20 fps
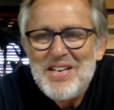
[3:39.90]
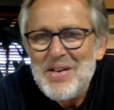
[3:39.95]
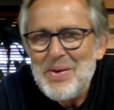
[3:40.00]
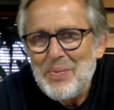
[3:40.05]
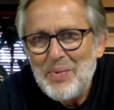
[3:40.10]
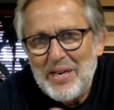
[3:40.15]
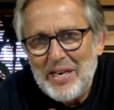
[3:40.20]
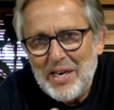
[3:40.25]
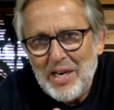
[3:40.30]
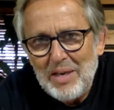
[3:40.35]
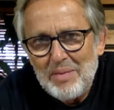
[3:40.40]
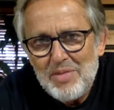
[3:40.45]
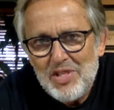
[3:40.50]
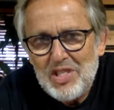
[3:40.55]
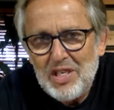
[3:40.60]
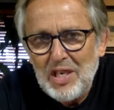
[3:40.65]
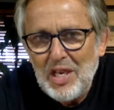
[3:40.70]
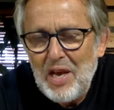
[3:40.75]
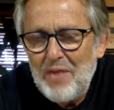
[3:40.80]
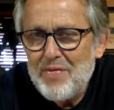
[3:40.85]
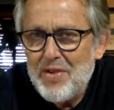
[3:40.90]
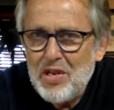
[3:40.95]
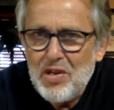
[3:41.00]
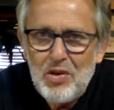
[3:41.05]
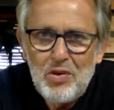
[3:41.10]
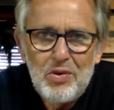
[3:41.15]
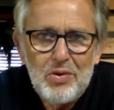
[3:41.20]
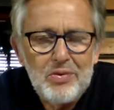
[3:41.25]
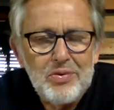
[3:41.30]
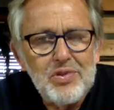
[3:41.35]
When it comes to loving
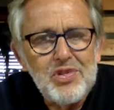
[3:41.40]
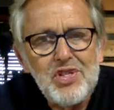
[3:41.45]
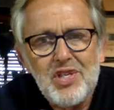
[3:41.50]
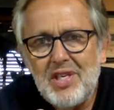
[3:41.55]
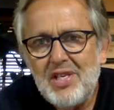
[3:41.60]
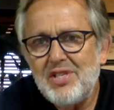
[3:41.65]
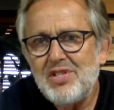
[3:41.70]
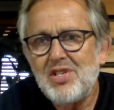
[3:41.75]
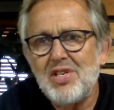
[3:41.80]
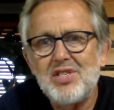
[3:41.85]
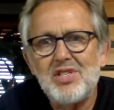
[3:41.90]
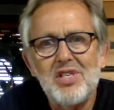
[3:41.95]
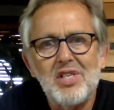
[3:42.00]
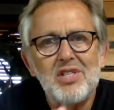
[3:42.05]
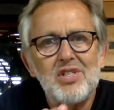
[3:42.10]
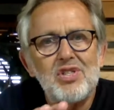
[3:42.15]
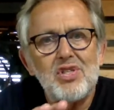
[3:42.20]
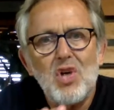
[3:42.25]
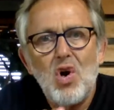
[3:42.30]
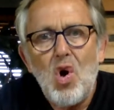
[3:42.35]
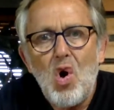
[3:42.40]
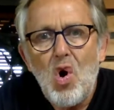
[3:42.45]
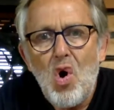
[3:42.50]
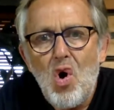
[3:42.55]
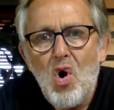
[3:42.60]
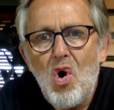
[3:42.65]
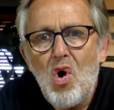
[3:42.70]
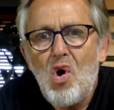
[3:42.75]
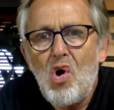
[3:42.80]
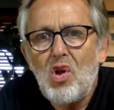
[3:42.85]
you, Jesus is
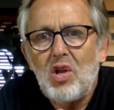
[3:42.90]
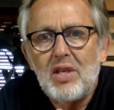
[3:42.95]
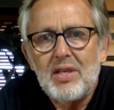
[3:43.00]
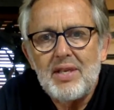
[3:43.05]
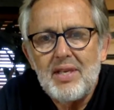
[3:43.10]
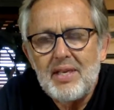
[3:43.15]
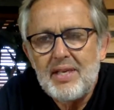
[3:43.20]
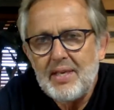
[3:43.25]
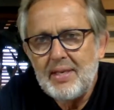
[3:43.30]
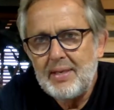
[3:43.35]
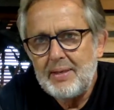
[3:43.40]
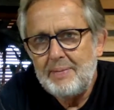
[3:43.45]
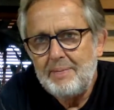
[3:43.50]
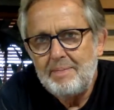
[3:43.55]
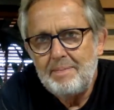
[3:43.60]
all in.